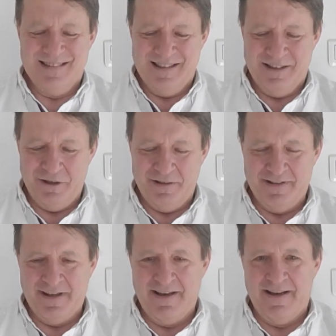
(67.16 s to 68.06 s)
Good,
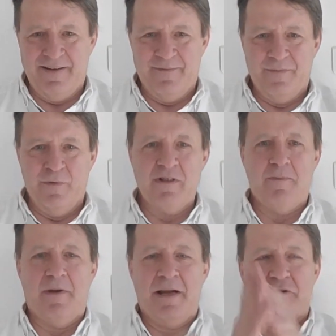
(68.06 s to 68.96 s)
with
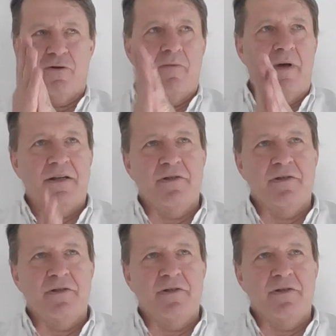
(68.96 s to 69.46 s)
pleasure, Romain.